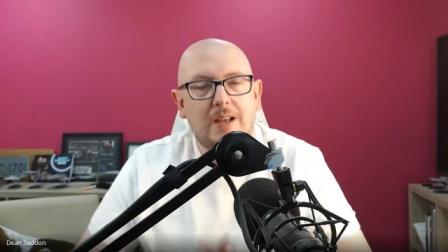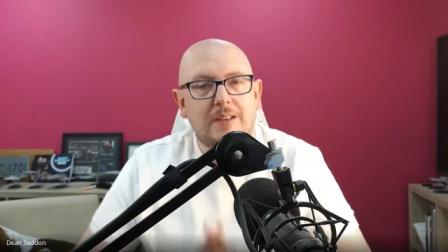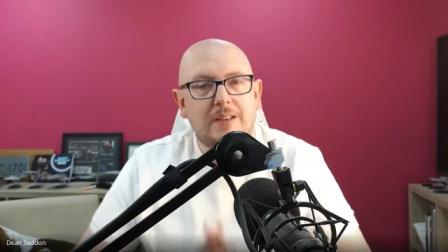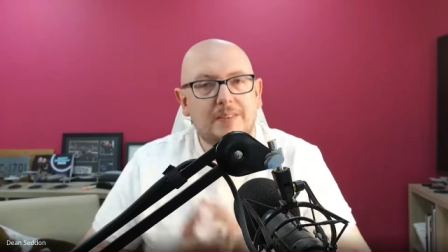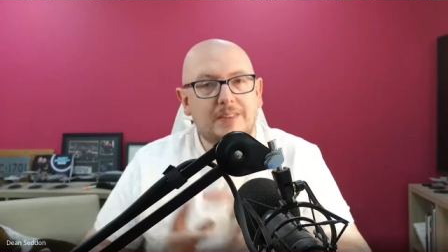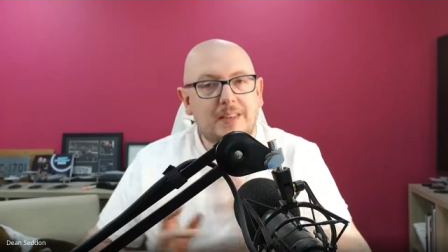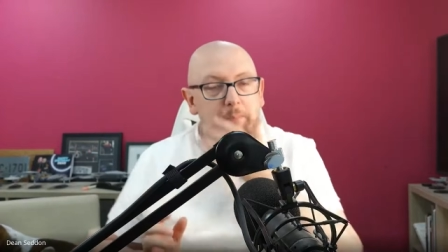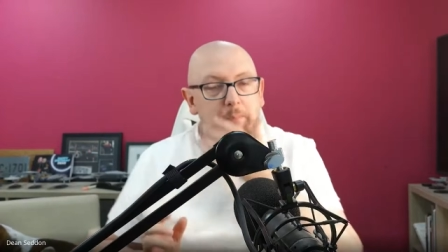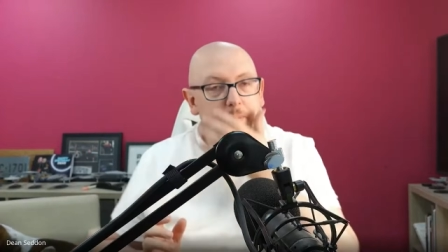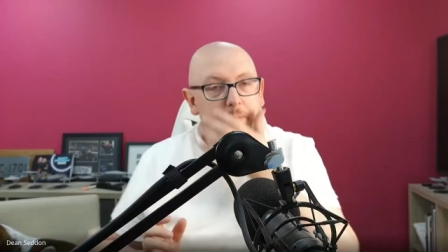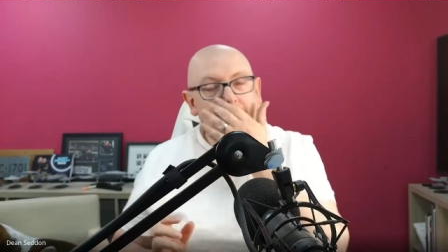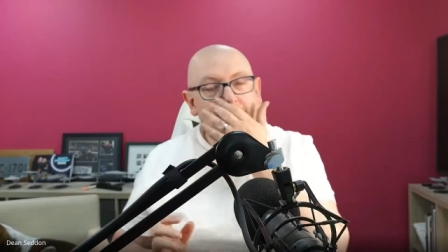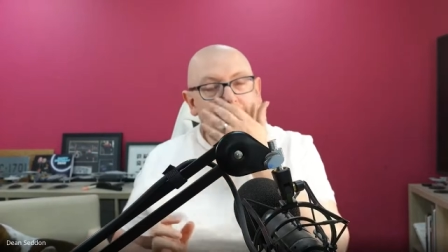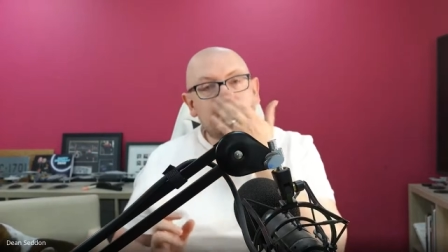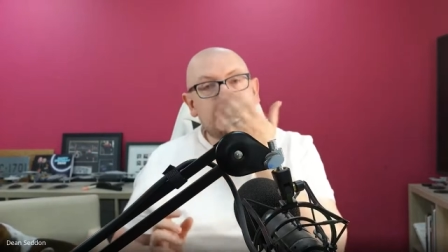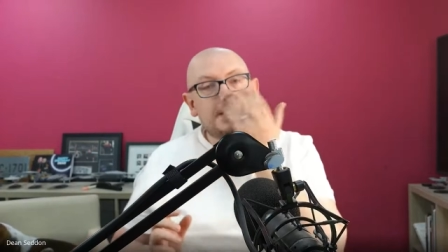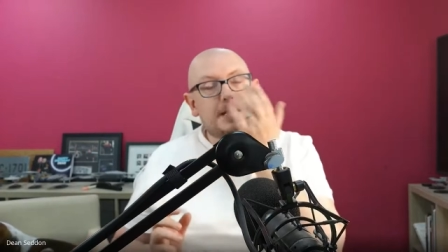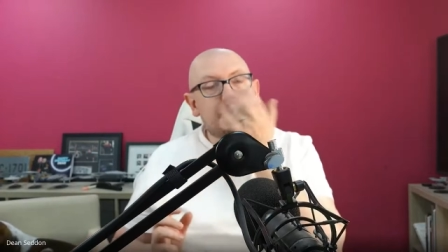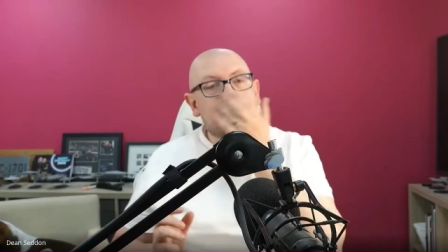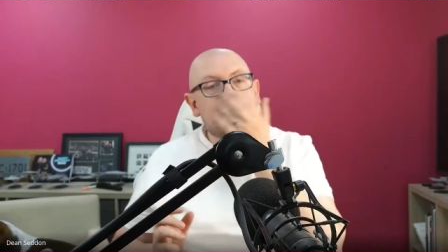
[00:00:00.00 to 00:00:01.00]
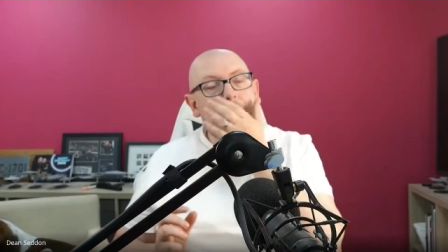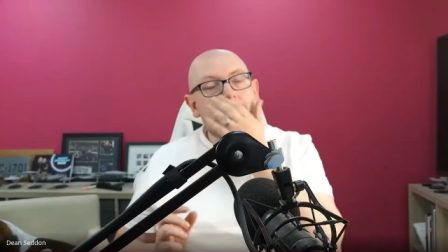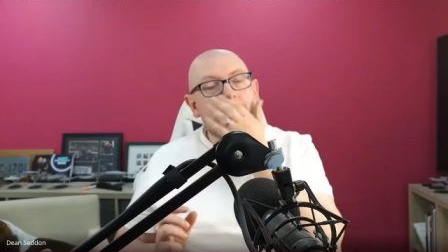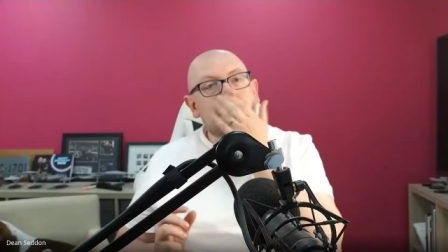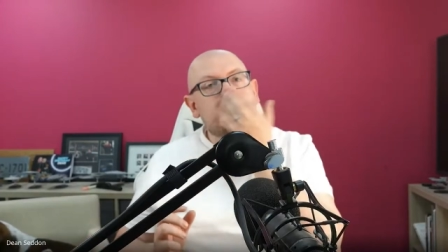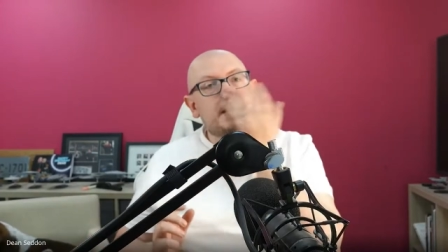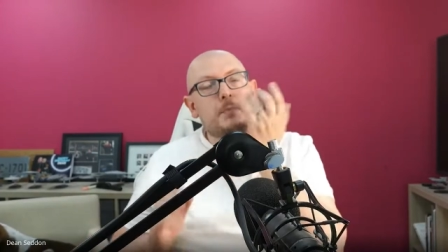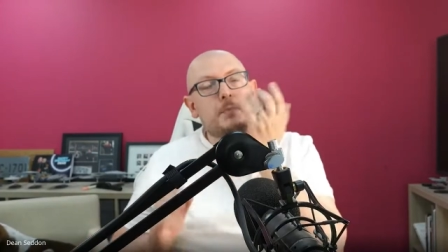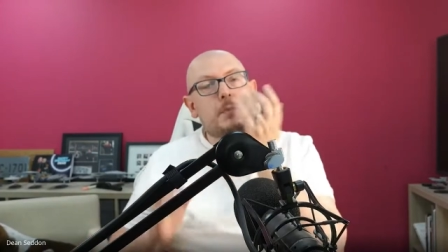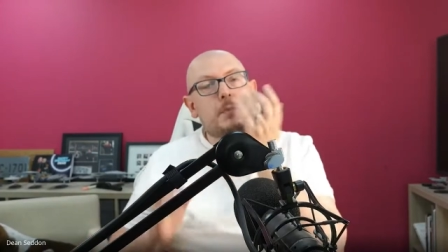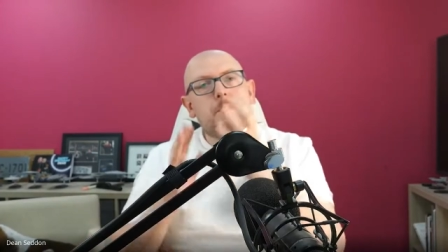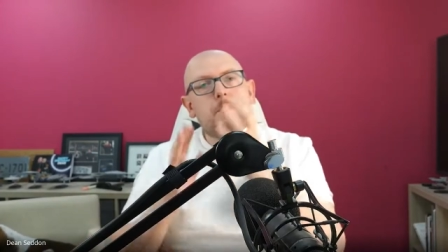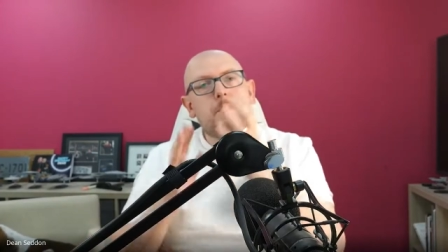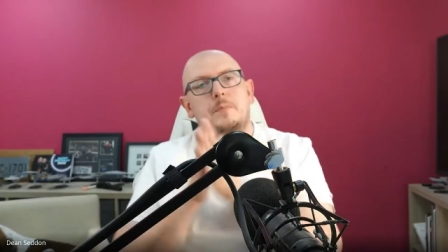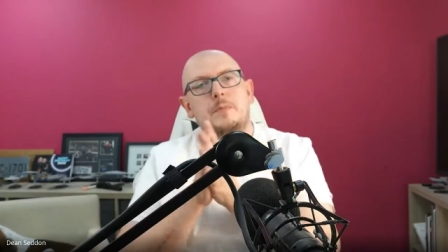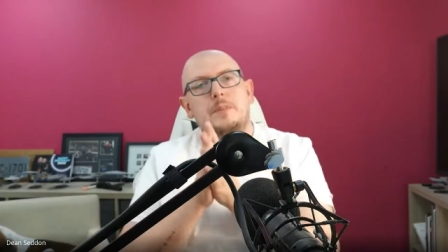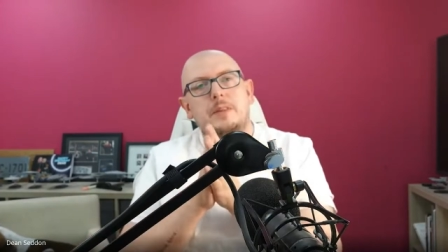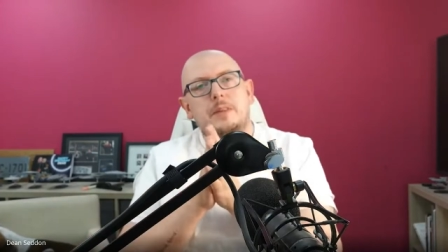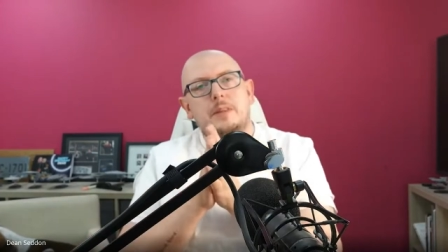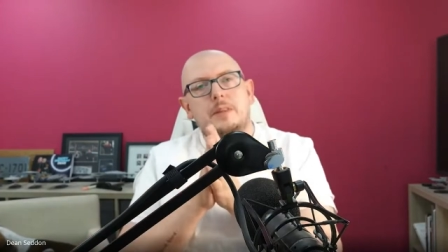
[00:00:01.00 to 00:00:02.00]
but that's, that's the,
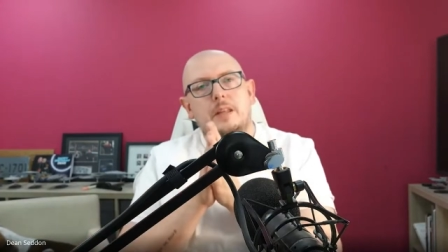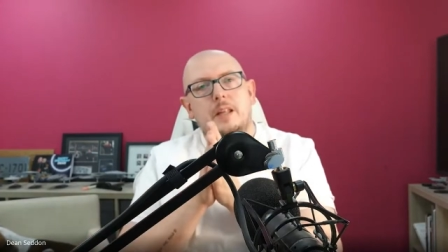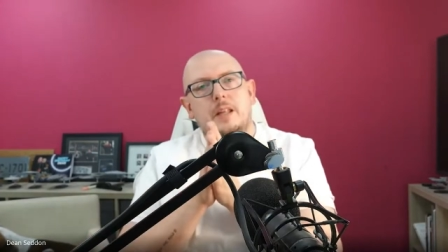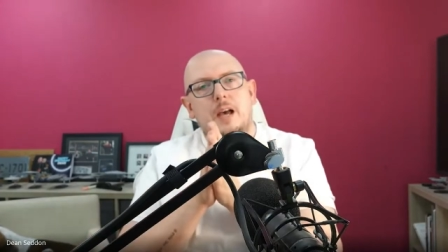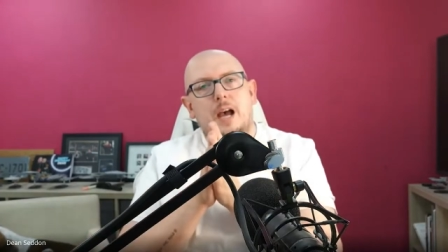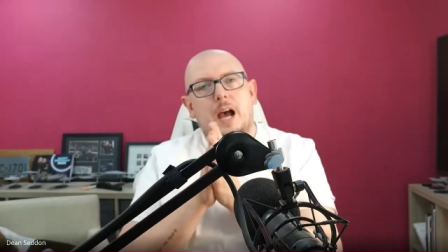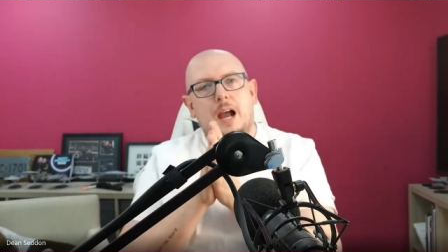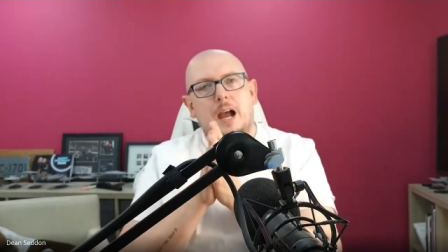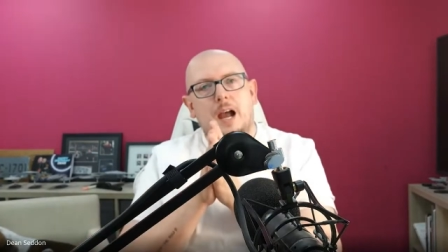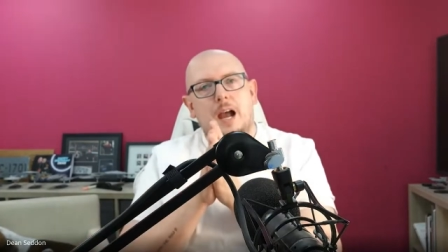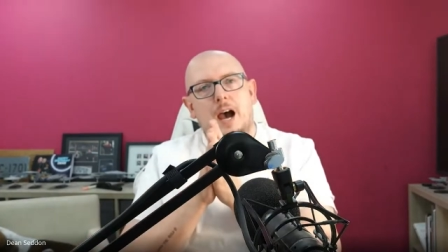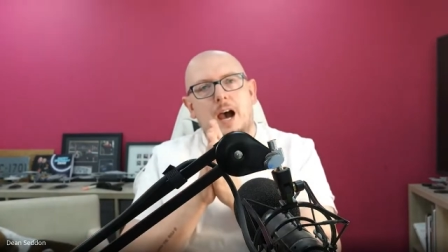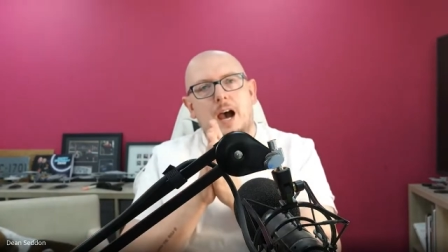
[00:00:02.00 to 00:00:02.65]
I,